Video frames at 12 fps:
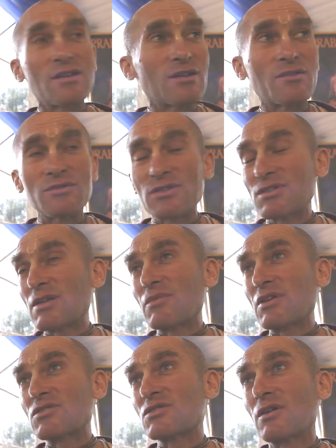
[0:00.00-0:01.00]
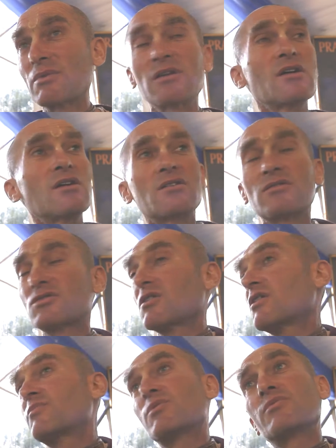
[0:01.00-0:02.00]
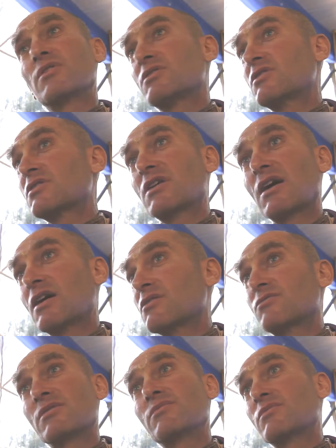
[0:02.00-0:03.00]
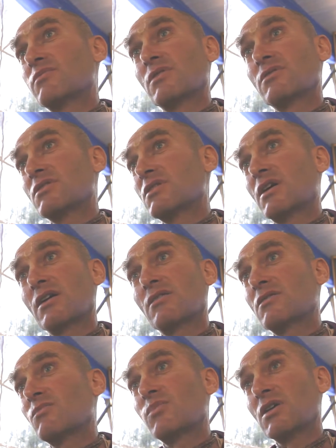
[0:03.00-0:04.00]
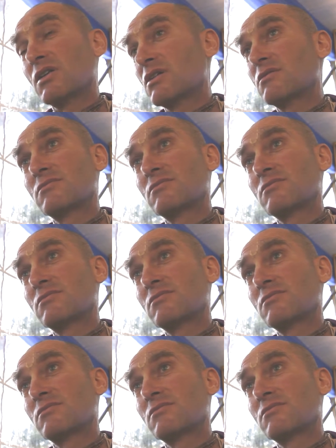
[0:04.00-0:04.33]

It was just something inside me. Sorry, Prabhu, I just can't agree with what you're saying completely.